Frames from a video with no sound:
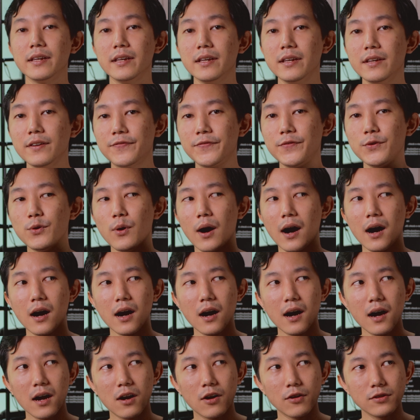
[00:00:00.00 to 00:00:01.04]
if you
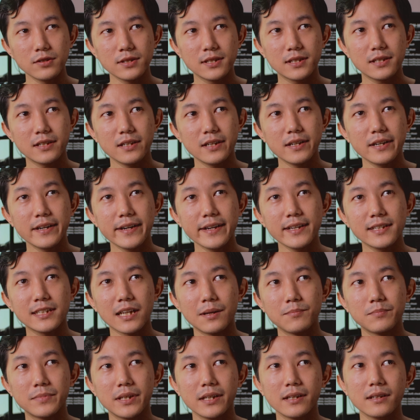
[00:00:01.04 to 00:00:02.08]
are considering
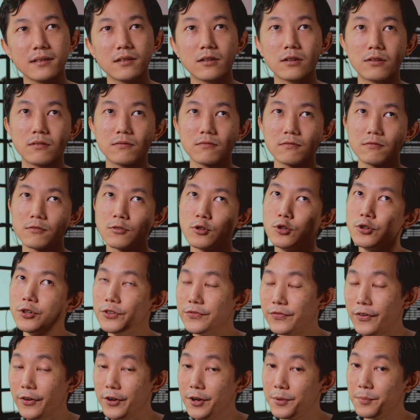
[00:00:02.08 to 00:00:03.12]
something
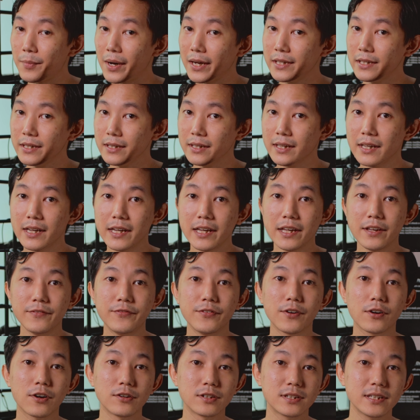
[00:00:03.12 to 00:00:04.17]
good for your money. If
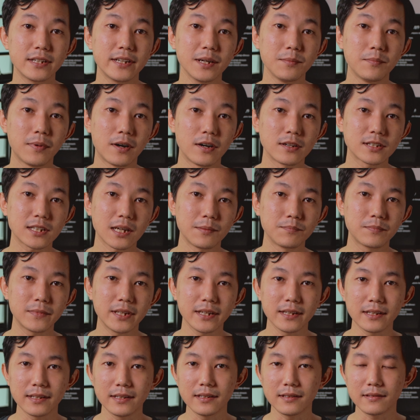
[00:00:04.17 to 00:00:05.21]
you're considering about
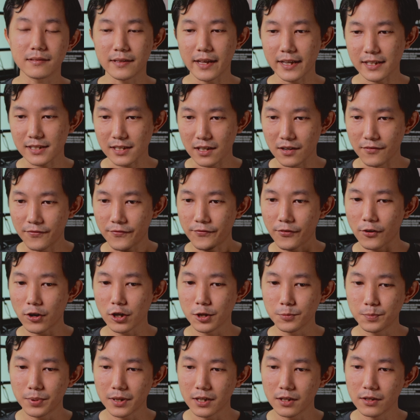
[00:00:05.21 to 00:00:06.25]
something that's
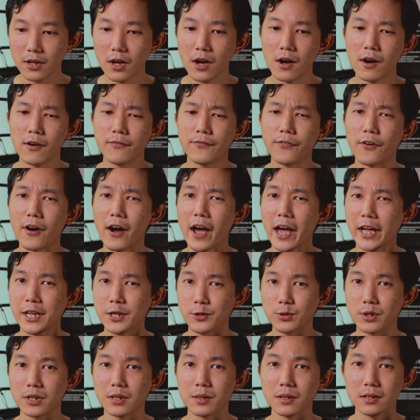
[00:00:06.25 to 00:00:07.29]
affordable for
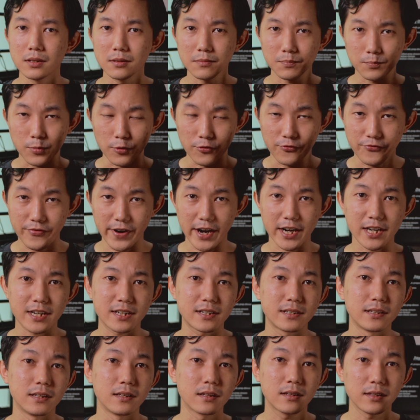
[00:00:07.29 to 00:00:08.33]
actual
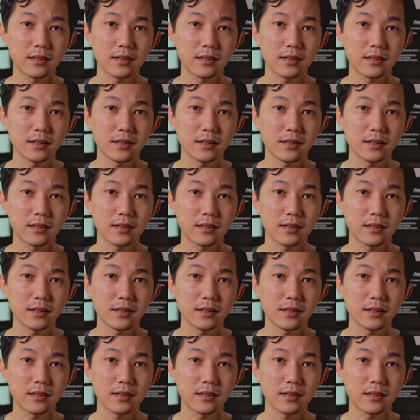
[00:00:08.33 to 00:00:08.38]
professional